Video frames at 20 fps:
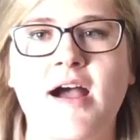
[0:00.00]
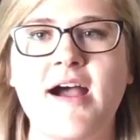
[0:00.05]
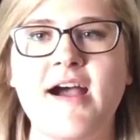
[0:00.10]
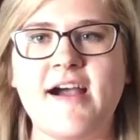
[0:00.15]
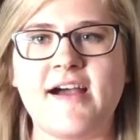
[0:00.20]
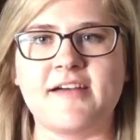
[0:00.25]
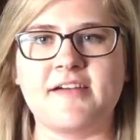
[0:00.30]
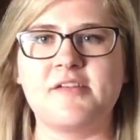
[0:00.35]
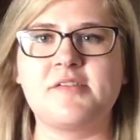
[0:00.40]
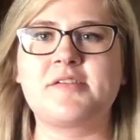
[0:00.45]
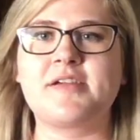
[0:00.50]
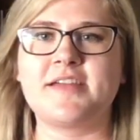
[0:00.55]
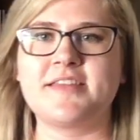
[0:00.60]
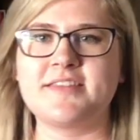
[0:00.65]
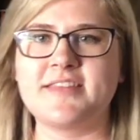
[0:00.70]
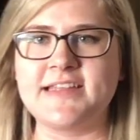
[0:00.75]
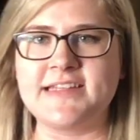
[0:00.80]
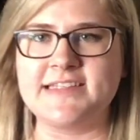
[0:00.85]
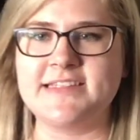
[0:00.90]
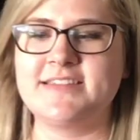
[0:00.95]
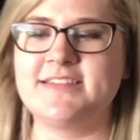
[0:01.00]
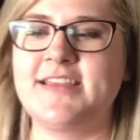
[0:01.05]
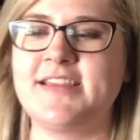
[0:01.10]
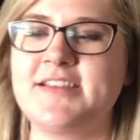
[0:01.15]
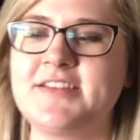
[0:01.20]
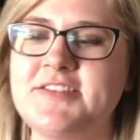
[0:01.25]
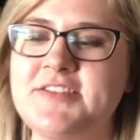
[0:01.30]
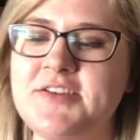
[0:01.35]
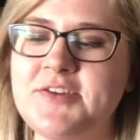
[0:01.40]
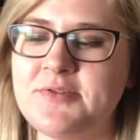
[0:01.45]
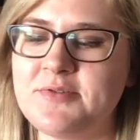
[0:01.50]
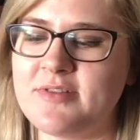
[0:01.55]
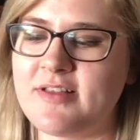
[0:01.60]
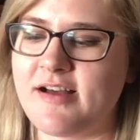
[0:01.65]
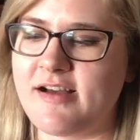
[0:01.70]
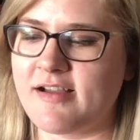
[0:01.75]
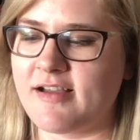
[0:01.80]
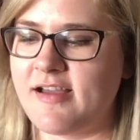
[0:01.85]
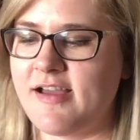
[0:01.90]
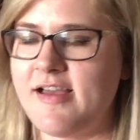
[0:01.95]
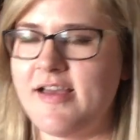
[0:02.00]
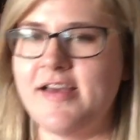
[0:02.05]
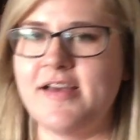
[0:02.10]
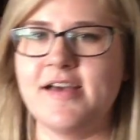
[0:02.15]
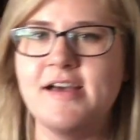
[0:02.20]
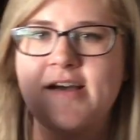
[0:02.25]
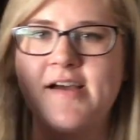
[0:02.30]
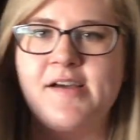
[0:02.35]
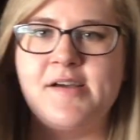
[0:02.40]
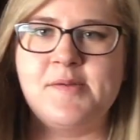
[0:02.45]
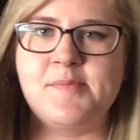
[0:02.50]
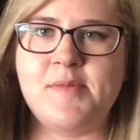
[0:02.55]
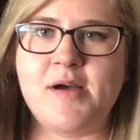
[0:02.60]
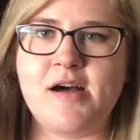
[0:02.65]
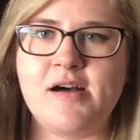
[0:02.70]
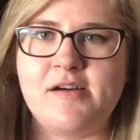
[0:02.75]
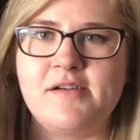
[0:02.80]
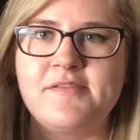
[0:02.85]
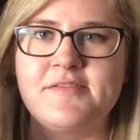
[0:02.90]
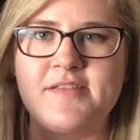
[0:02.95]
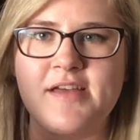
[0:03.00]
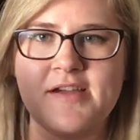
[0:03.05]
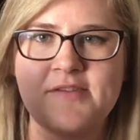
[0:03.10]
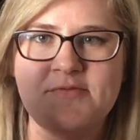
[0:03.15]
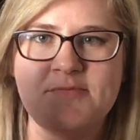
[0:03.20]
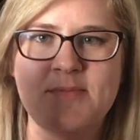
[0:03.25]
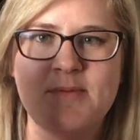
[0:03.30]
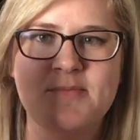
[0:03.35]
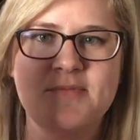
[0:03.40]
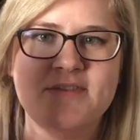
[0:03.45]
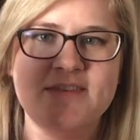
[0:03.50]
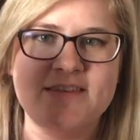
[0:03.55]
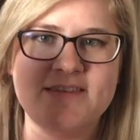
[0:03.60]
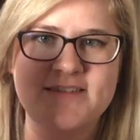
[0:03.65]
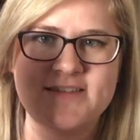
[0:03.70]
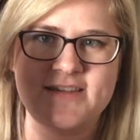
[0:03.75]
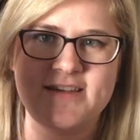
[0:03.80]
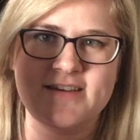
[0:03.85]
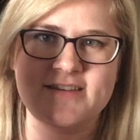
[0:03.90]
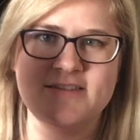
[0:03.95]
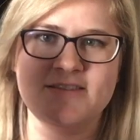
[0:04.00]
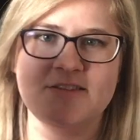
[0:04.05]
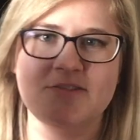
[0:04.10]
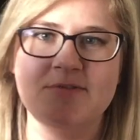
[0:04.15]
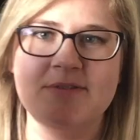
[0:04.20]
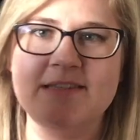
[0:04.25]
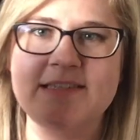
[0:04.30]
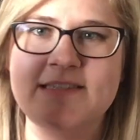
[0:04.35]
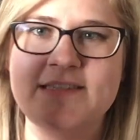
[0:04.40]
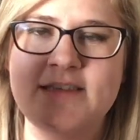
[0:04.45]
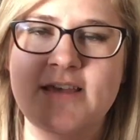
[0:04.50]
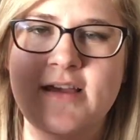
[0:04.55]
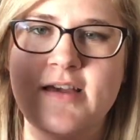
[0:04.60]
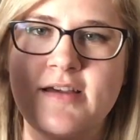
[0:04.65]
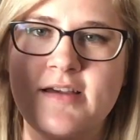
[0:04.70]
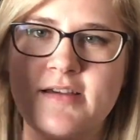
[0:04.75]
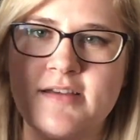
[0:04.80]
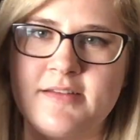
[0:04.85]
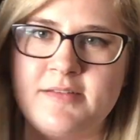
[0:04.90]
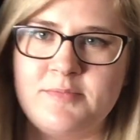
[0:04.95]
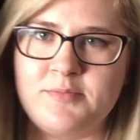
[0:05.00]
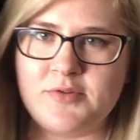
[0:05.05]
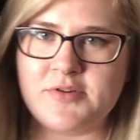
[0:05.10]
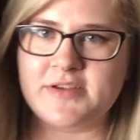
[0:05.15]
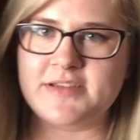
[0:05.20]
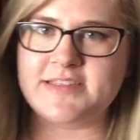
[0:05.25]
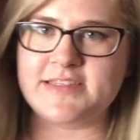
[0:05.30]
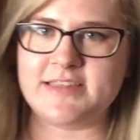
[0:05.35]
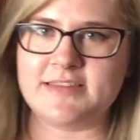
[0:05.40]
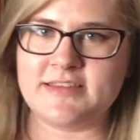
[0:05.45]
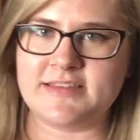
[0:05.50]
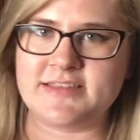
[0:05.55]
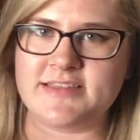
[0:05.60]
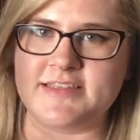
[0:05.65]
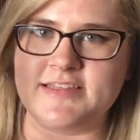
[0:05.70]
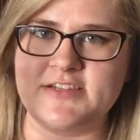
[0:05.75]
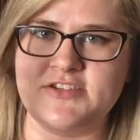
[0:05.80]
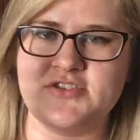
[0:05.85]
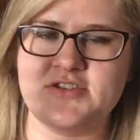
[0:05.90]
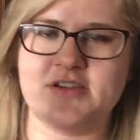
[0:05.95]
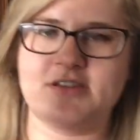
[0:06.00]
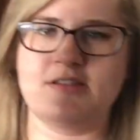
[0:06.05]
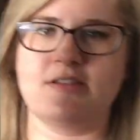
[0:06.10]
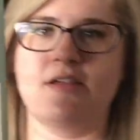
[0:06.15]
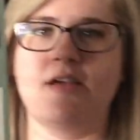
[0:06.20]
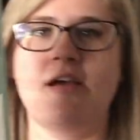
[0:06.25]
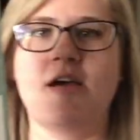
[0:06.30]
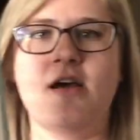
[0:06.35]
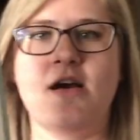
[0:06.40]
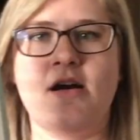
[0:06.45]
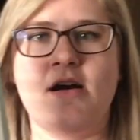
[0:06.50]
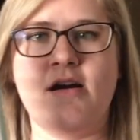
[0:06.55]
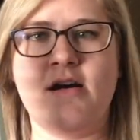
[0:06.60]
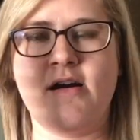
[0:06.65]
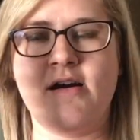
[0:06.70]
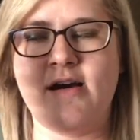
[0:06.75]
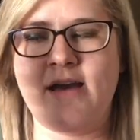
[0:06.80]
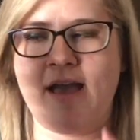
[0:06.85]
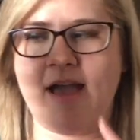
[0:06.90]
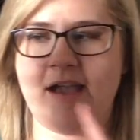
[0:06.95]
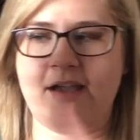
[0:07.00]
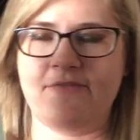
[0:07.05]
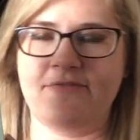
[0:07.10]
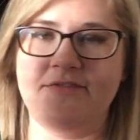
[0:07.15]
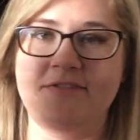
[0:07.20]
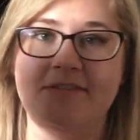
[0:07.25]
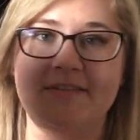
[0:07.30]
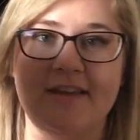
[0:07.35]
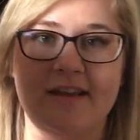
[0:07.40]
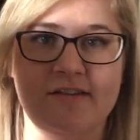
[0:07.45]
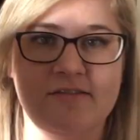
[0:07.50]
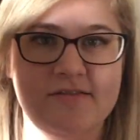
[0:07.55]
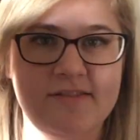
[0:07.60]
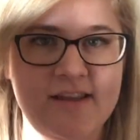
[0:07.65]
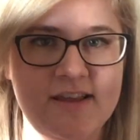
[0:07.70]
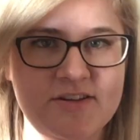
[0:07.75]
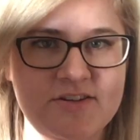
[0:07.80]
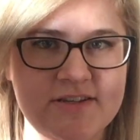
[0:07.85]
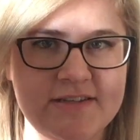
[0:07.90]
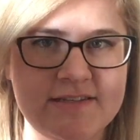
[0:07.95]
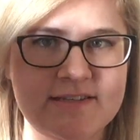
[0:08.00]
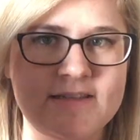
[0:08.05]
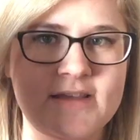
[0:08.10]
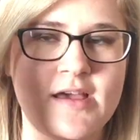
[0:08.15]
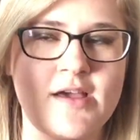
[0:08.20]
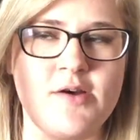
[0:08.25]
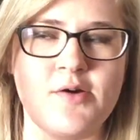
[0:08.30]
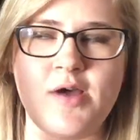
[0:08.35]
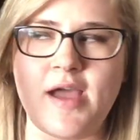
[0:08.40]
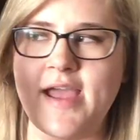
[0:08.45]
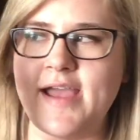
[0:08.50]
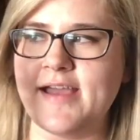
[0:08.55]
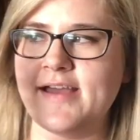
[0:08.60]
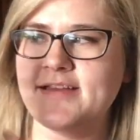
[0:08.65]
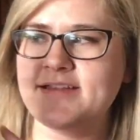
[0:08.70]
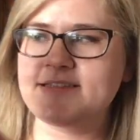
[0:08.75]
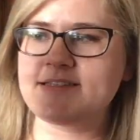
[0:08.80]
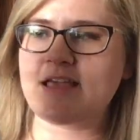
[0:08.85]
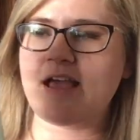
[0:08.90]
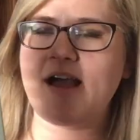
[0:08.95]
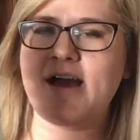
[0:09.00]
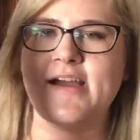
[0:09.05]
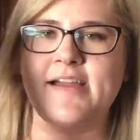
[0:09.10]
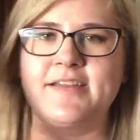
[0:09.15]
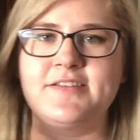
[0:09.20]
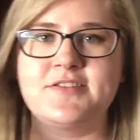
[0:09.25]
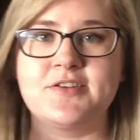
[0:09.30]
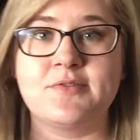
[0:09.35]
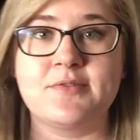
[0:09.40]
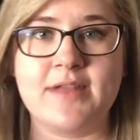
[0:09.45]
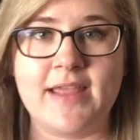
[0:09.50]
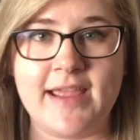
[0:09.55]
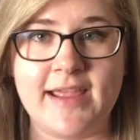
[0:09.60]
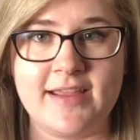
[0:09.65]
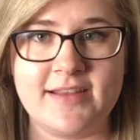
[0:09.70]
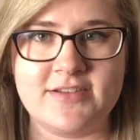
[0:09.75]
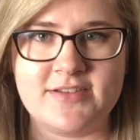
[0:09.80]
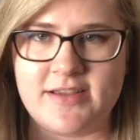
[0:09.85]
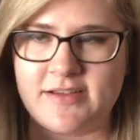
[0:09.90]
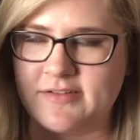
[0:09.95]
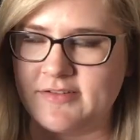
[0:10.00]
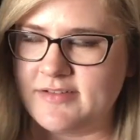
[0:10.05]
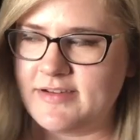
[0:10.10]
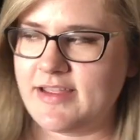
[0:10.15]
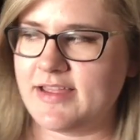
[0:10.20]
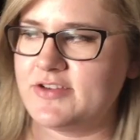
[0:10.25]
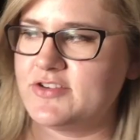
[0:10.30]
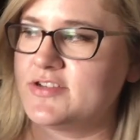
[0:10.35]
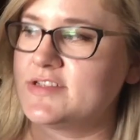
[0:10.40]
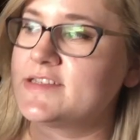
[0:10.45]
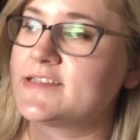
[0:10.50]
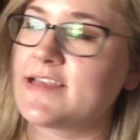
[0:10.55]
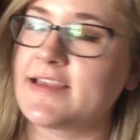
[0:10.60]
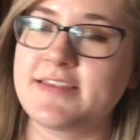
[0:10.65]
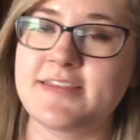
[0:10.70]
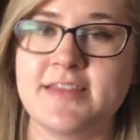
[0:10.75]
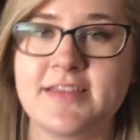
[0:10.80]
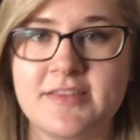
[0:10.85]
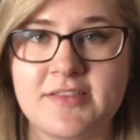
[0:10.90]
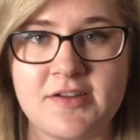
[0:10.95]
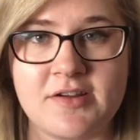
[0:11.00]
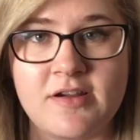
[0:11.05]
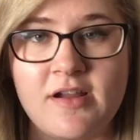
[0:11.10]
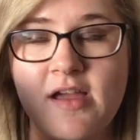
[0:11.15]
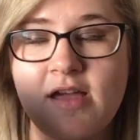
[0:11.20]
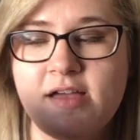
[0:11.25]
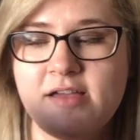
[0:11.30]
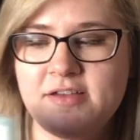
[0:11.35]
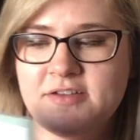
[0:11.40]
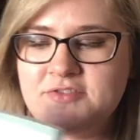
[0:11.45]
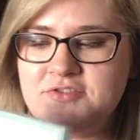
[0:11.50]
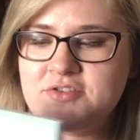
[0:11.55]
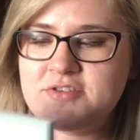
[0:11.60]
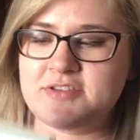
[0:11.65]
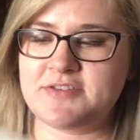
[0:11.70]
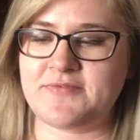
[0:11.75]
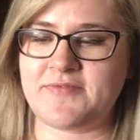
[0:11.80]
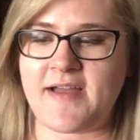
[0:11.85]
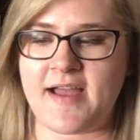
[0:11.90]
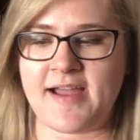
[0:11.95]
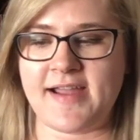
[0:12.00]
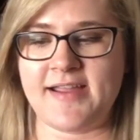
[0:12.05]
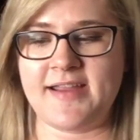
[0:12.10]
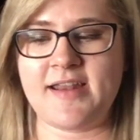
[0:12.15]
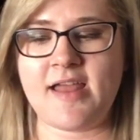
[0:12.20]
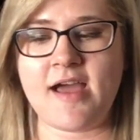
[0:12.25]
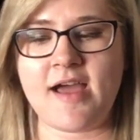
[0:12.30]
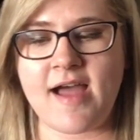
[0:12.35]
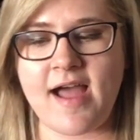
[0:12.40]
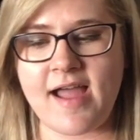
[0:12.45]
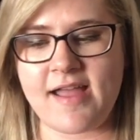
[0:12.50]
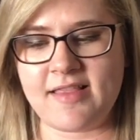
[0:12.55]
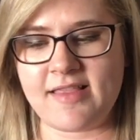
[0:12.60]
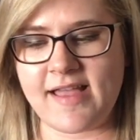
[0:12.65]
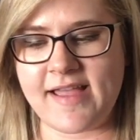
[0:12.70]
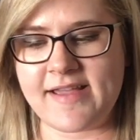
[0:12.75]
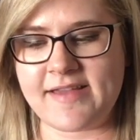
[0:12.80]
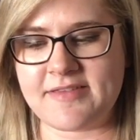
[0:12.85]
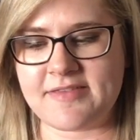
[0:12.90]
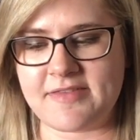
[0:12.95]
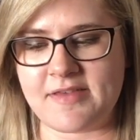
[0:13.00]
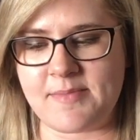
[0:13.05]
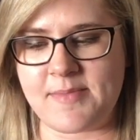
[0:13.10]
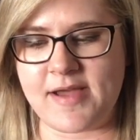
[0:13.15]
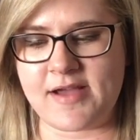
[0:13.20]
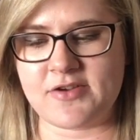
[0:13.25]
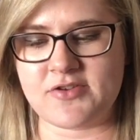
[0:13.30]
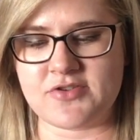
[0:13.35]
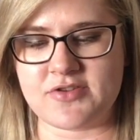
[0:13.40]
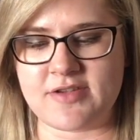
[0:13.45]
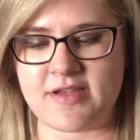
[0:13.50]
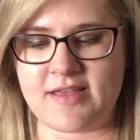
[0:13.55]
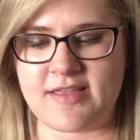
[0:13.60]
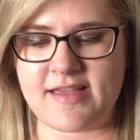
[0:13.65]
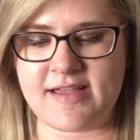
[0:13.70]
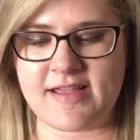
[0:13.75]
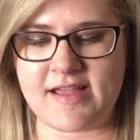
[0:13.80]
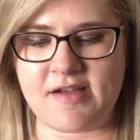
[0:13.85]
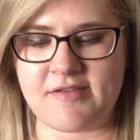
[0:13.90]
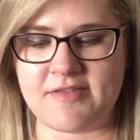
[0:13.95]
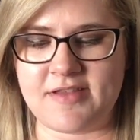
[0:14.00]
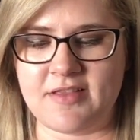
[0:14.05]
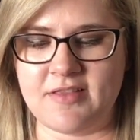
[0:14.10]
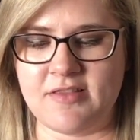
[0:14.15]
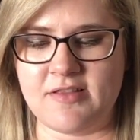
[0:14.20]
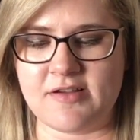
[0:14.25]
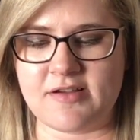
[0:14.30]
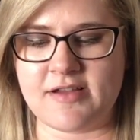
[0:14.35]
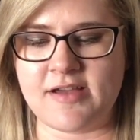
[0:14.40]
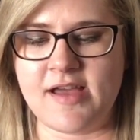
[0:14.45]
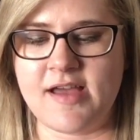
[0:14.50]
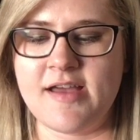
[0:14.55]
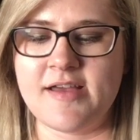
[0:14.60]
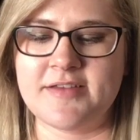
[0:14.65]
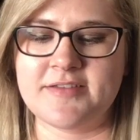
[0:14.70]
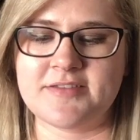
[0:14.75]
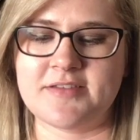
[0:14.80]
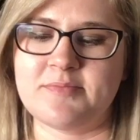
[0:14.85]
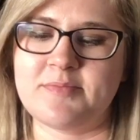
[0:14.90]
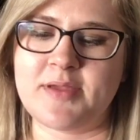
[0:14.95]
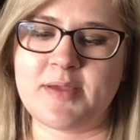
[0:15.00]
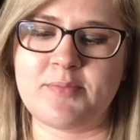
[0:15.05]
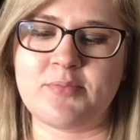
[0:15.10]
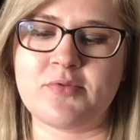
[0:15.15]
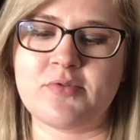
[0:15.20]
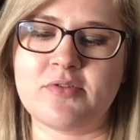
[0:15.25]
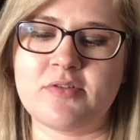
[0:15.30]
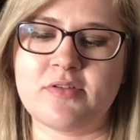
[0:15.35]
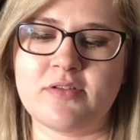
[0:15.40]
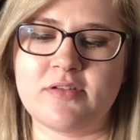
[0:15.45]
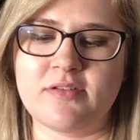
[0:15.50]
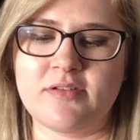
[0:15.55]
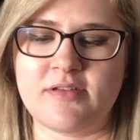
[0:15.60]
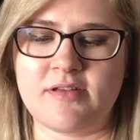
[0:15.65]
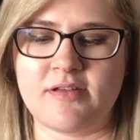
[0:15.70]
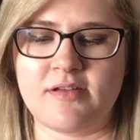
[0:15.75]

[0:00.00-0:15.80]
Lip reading: Aha, okay, that didn't take too long. I remember the C.S. Lewis books in this edition have deckled edges. And I don't hate deckled edges. I think they're just fine. I like them, actually. I like how they look. Some people